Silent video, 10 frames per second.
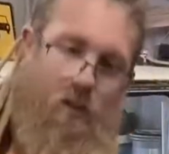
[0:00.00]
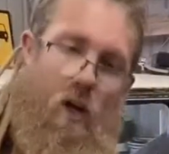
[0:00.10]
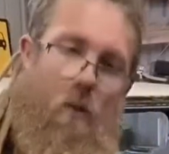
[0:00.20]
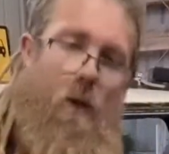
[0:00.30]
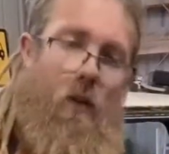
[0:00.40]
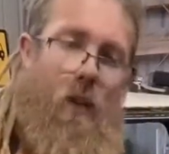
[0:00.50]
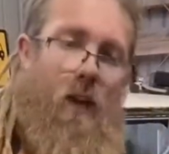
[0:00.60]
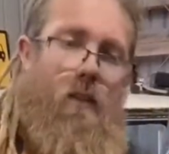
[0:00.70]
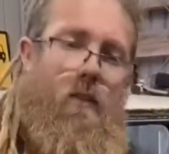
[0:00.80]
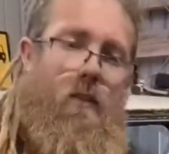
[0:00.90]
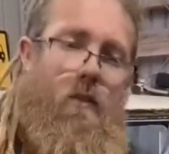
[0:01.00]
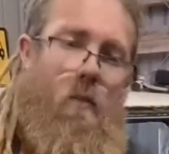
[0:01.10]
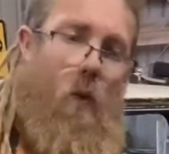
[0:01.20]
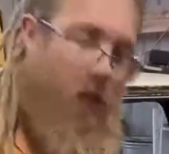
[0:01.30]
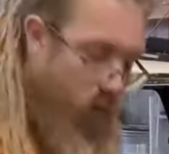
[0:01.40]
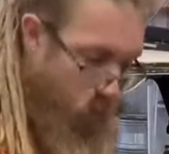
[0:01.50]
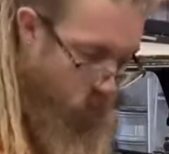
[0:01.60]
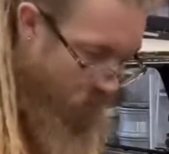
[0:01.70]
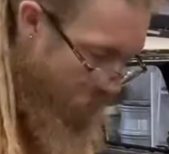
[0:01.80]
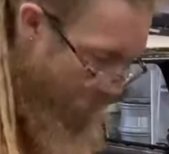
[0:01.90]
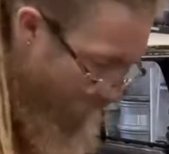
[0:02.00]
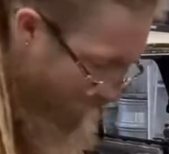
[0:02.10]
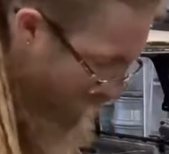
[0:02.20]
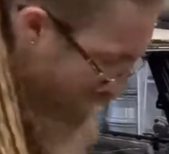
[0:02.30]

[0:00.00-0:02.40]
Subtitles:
got to be on that weird little dingleberry